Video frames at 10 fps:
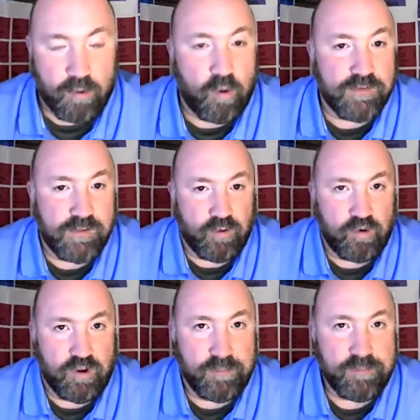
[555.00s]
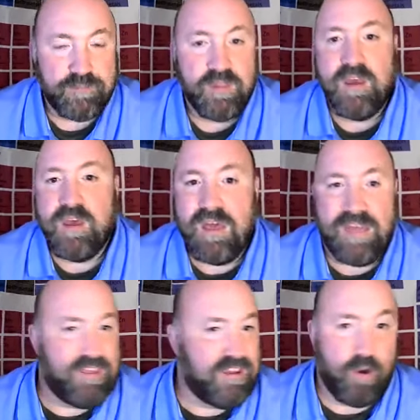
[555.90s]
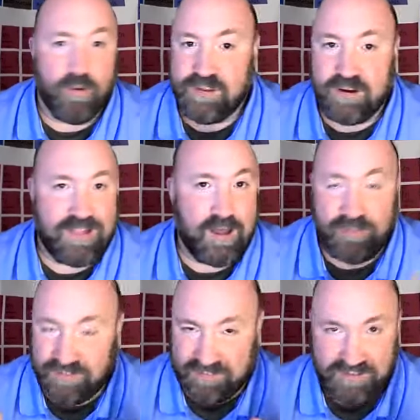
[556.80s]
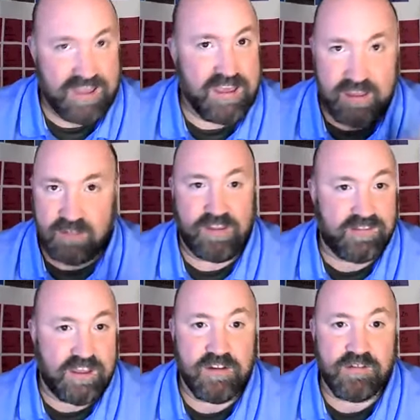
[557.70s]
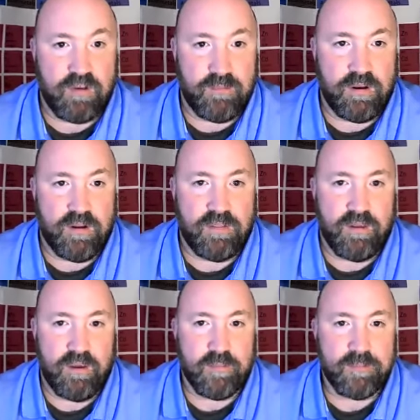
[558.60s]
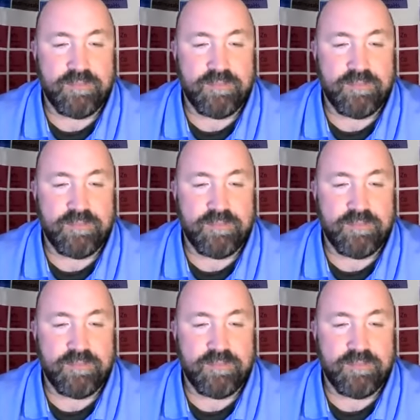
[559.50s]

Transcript: solution. And they don't settle out, they stay distributed in there.